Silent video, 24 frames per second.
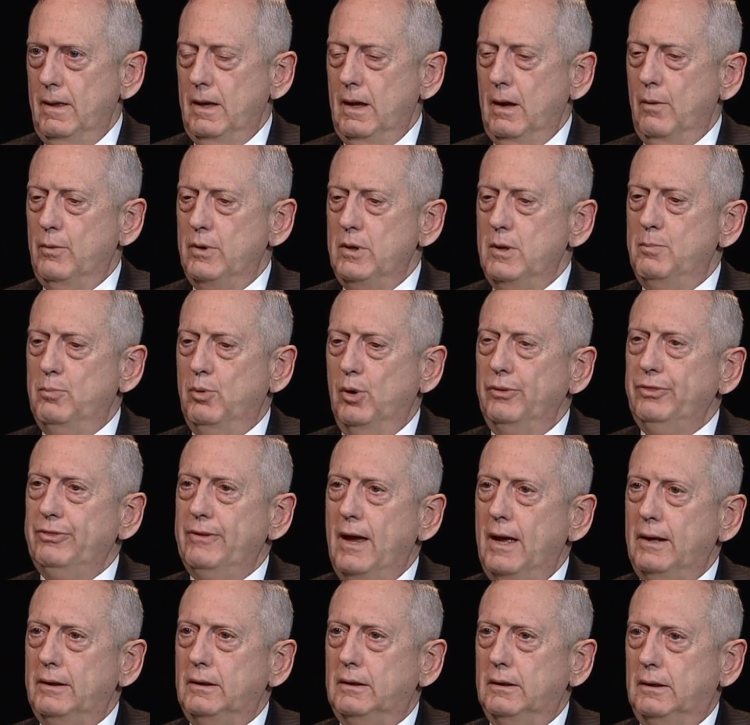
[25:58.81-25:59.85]
And when you put
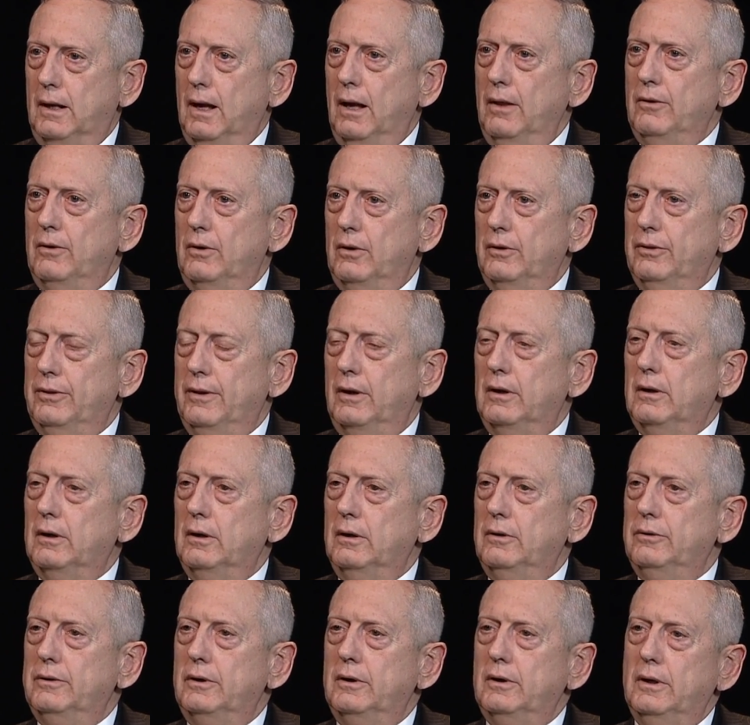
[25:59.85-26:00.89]
that together,
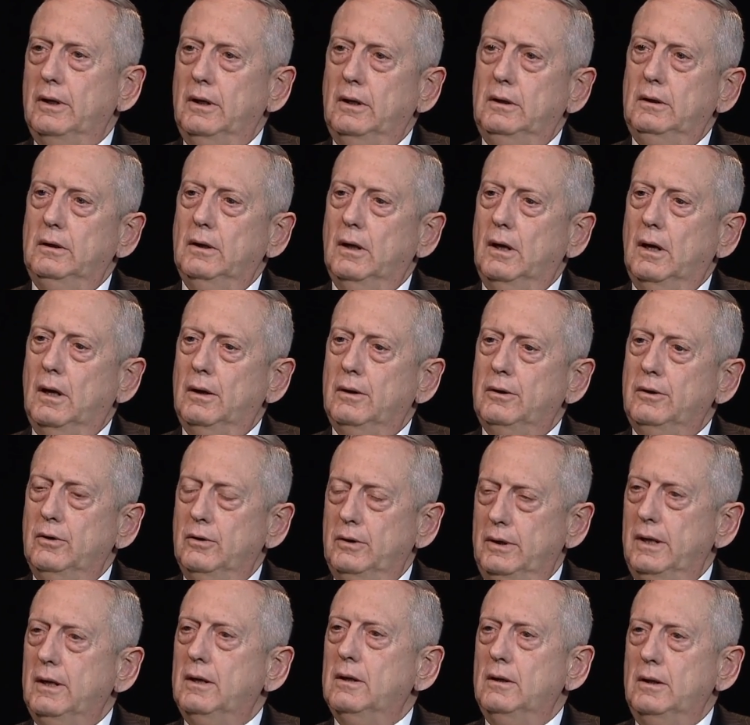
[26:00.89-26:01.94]
they're a
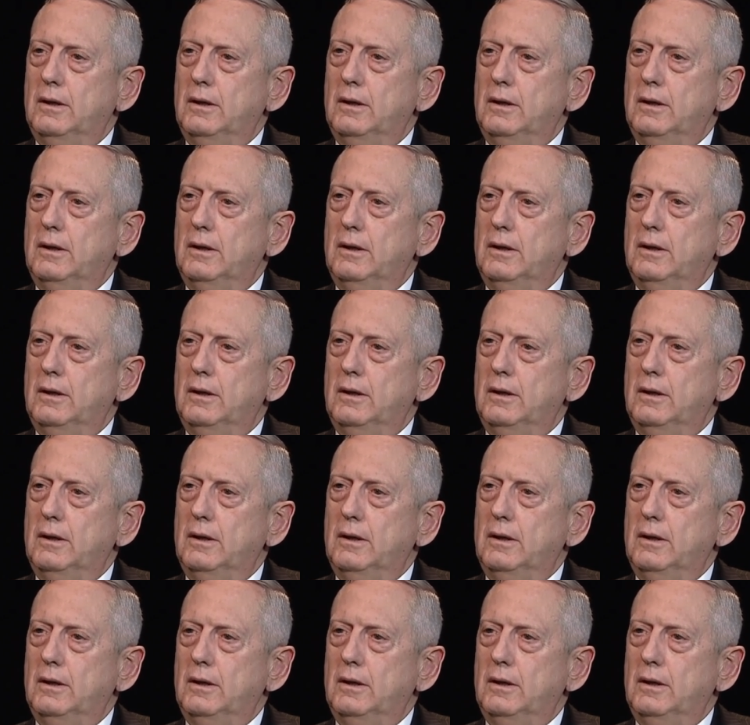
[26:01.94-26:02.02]
uniquely